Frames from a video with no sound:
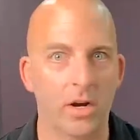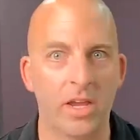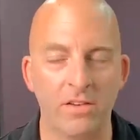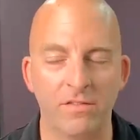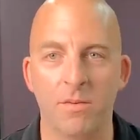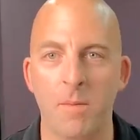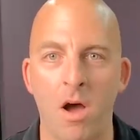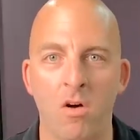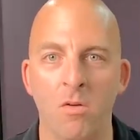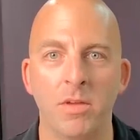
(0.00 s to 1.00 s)
working from
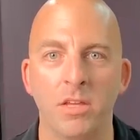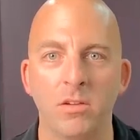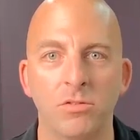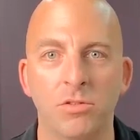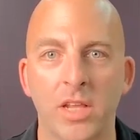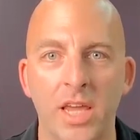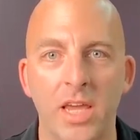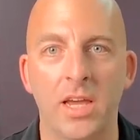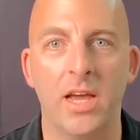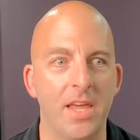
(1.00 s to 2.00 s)
home,
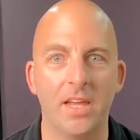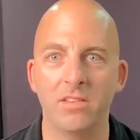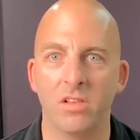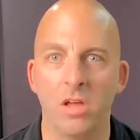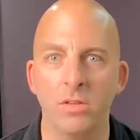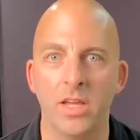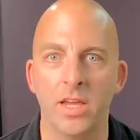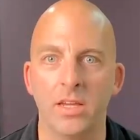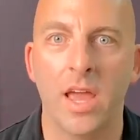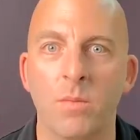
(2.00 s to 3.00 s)
usually it gets
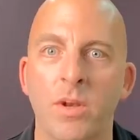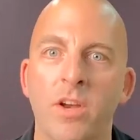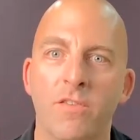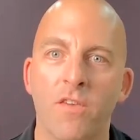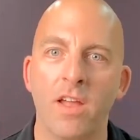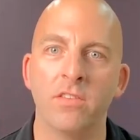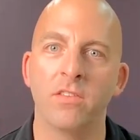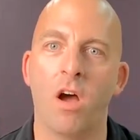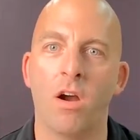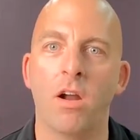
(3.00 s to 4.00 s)
lonely. And when your friends
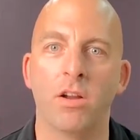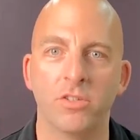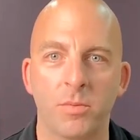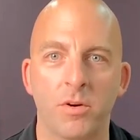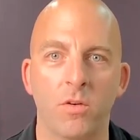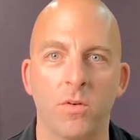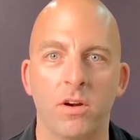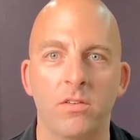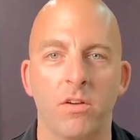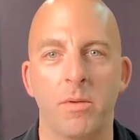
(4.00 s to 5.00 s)
aren't
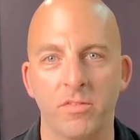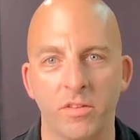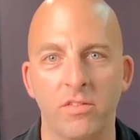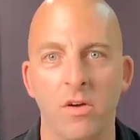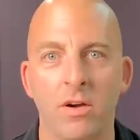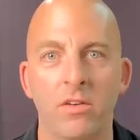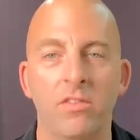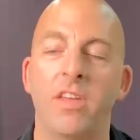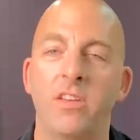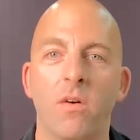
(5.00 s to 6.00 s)
entrepreneurs or business
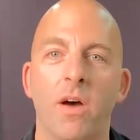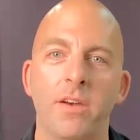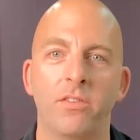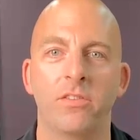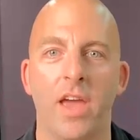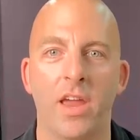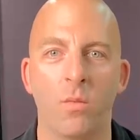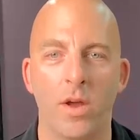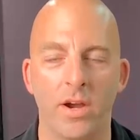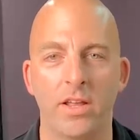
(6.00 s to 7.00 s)
owners, they don't
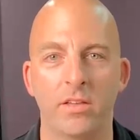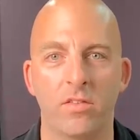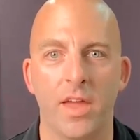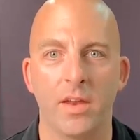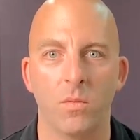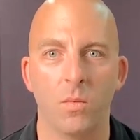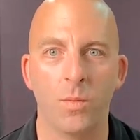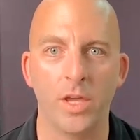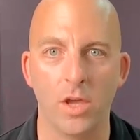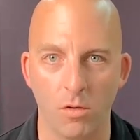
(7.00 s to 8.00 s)
understand what it is that
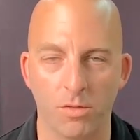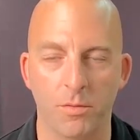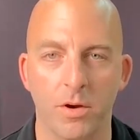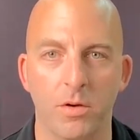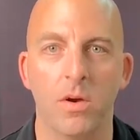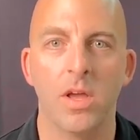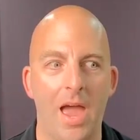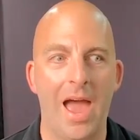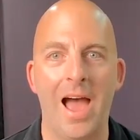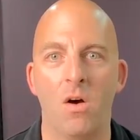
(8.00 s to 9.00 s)
we go through,
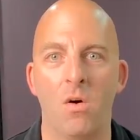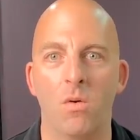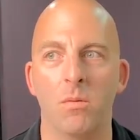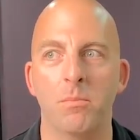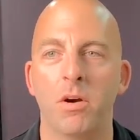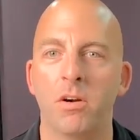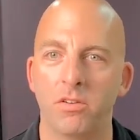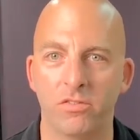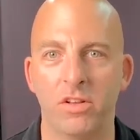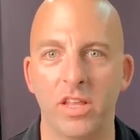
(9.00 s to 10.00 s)
how
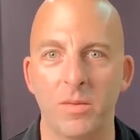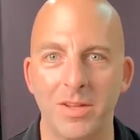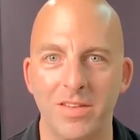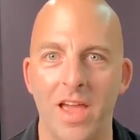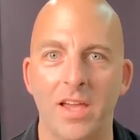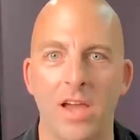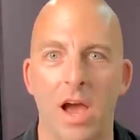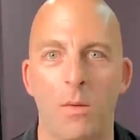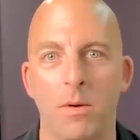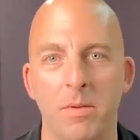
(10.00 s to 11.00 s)
personally we take
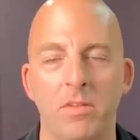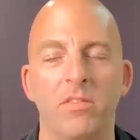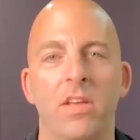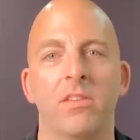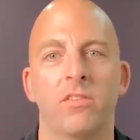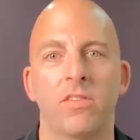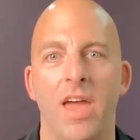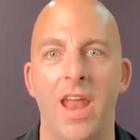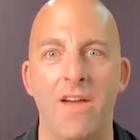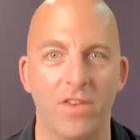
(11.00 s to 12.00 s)
our business
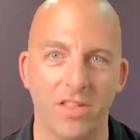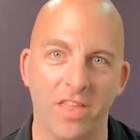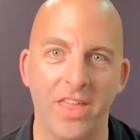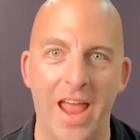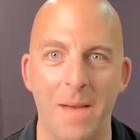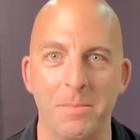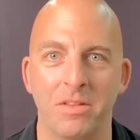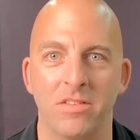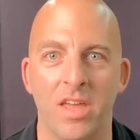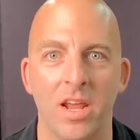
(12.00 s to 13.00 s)
and everything that
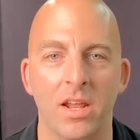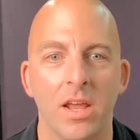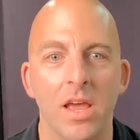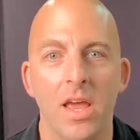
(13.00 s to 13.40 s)
happens in it.